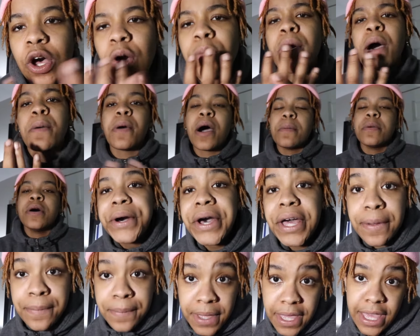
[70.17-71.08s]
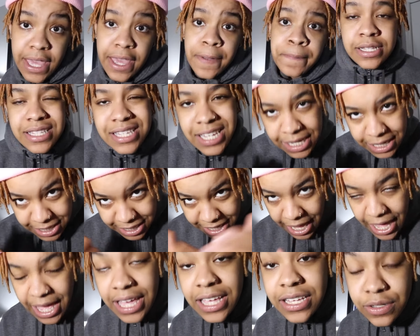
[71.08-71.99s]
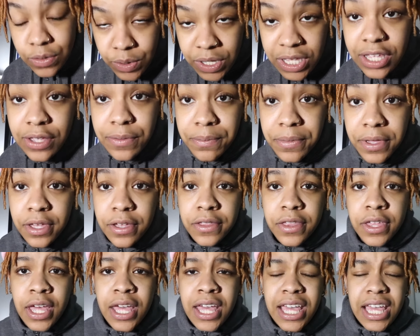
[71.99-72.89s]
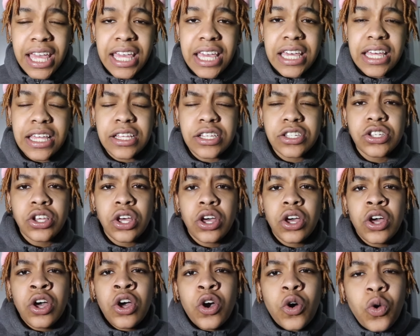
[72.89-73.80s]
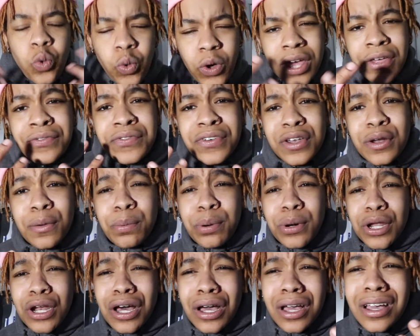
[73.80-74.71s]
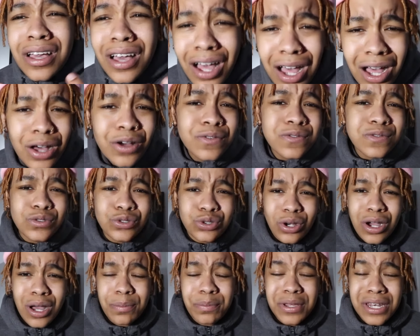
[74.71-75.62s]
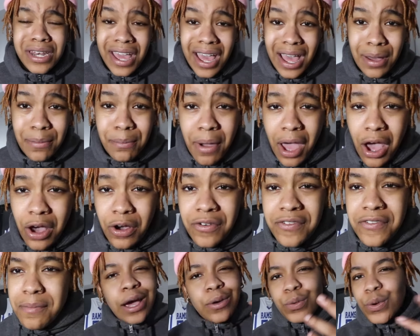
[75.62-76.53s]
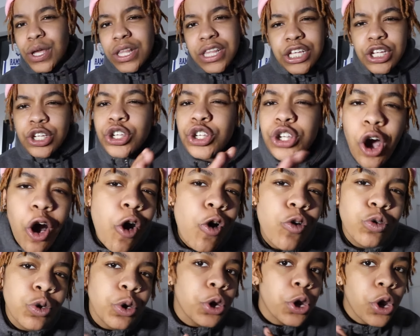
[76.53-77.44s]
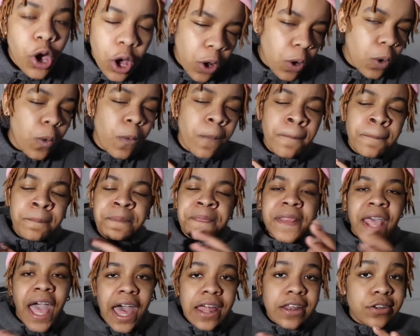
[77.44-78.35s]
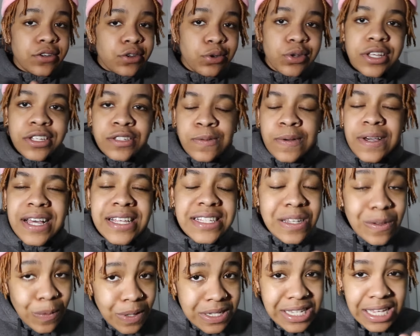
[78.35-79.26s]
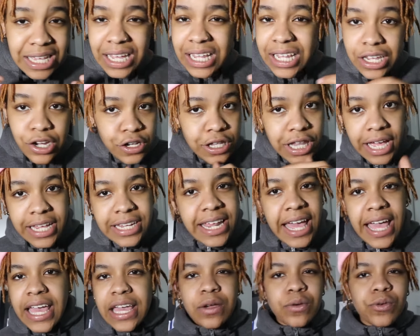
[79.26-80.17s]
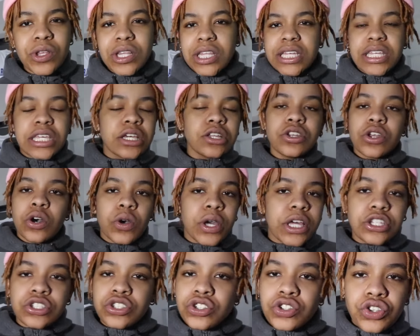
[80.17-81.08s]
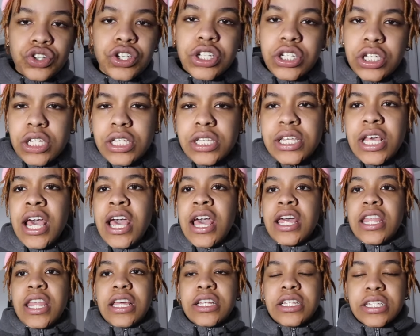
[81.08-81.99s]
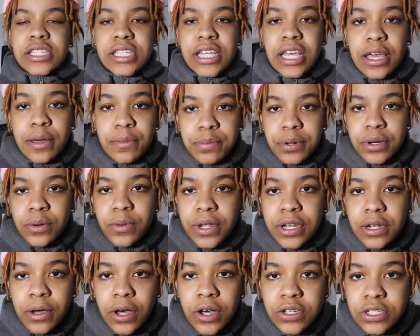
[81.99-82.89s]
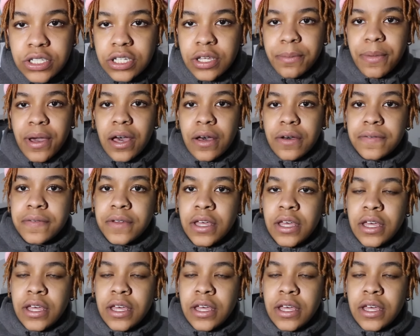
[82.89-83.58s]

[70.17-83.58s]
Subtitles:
on my mom. But man, today's weed myth is we finna put a cough drop in our mouth. I really don't know how to do this one because it wasn't clear. Like, they ain't really get no instructions. They just said put one of the holes in your mouth,